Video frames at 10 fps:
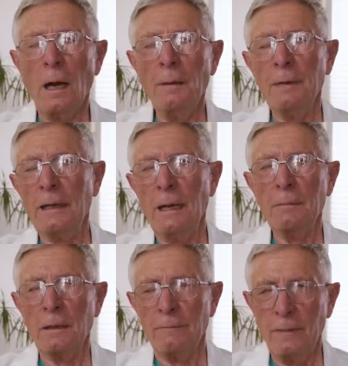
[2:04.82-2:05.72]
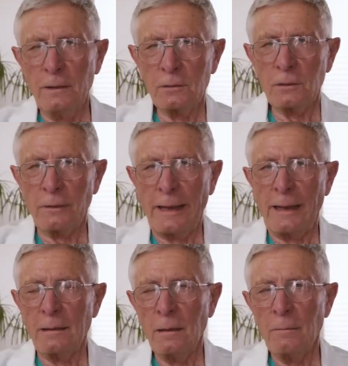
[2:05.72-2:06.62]
I became convinced
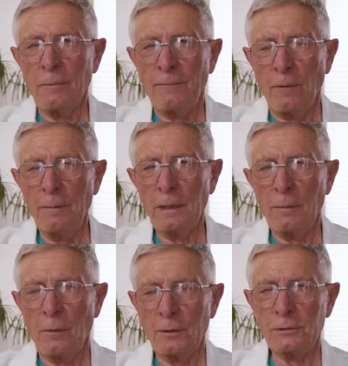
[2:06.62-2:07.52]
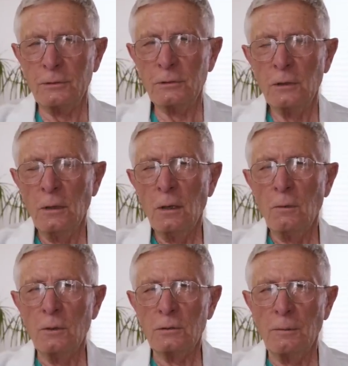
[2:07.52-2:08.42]
that performing abortions
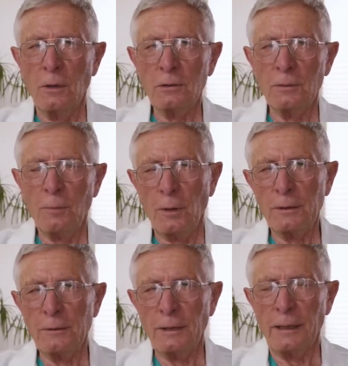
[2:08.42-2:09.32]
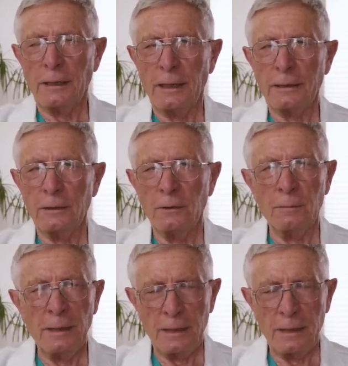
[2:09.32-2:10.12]
was the most important thing I could do in